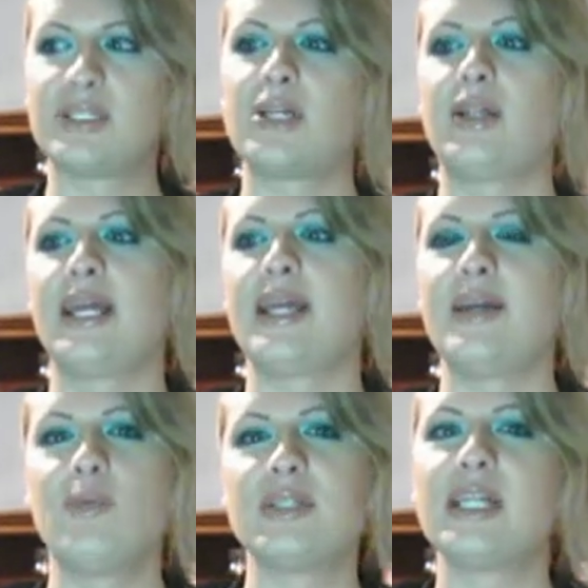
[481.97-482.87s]
so like
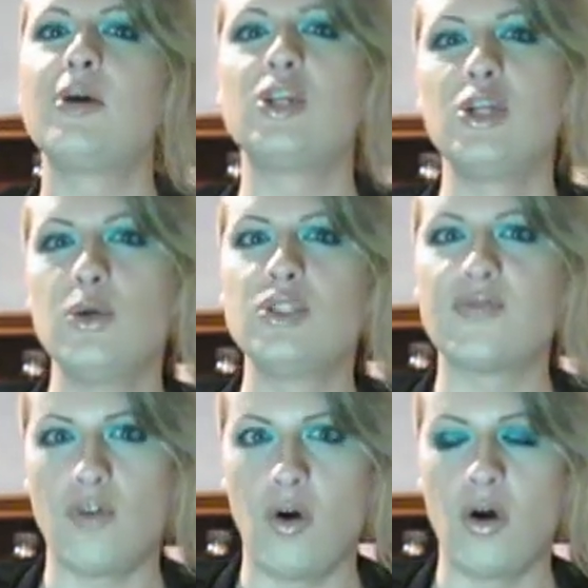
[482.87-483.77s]
he wasn't a huge
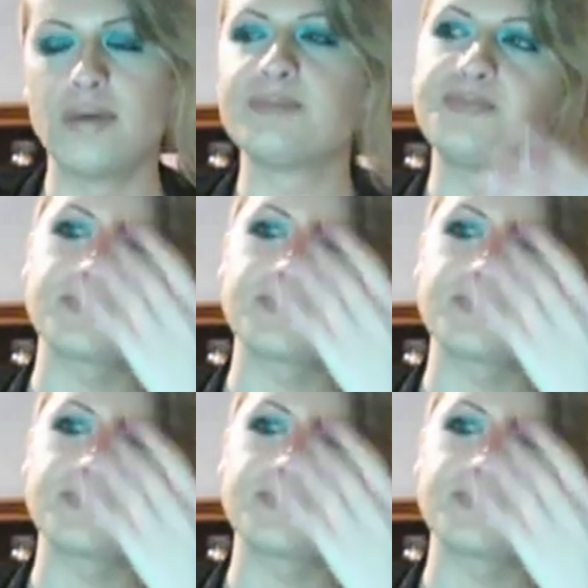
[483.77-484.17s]
fall.